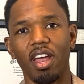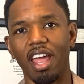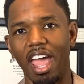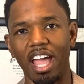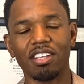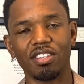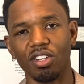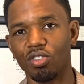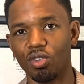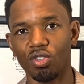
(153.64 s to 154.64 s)
how to
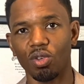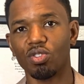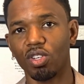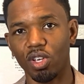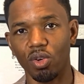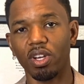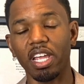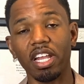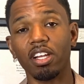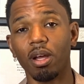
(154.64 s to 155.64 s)
access your social security
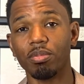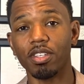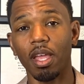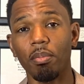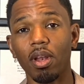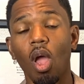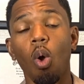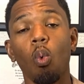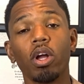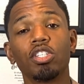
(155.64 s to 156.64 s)
income statement,
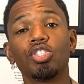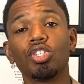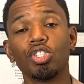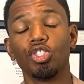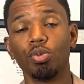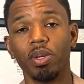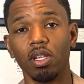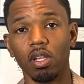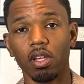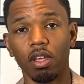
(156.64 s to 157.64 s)
what should you be
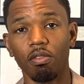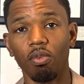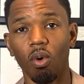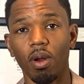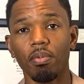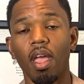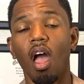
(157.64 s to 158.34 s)
looking for?